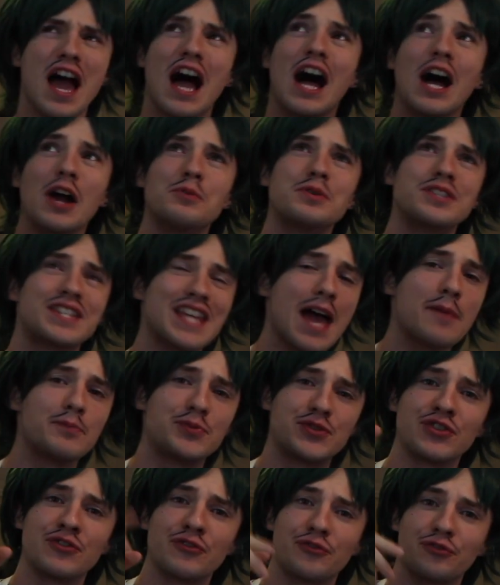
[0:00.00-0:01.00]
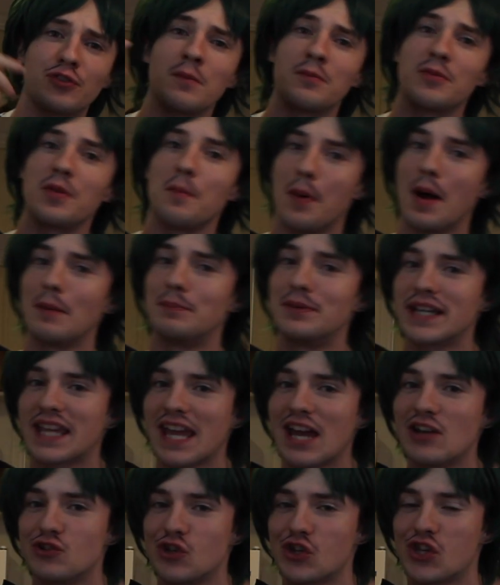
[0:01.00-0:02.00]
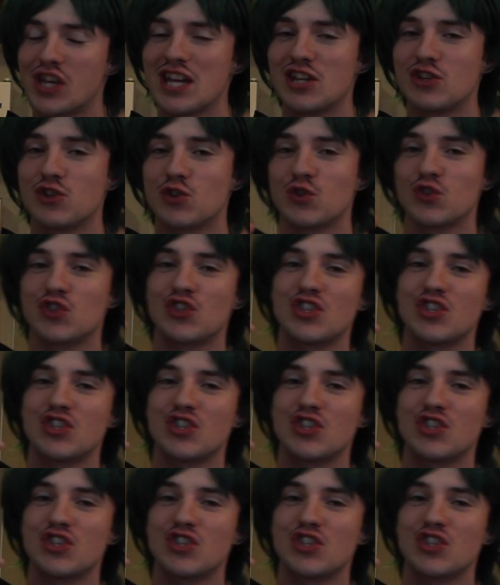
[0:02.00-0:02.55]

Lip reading: I was absent from the public education